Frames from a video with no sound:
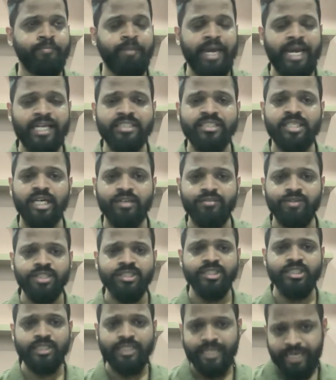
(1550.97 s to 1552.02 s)
page
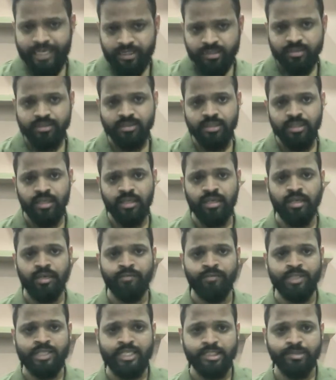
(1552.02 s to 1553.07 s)
conversion rates
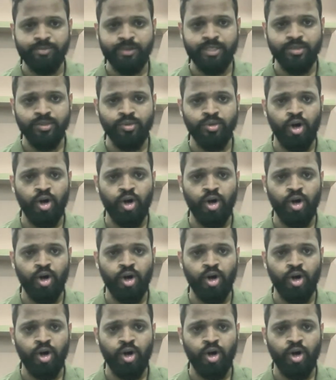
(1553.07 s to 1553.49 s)
with respect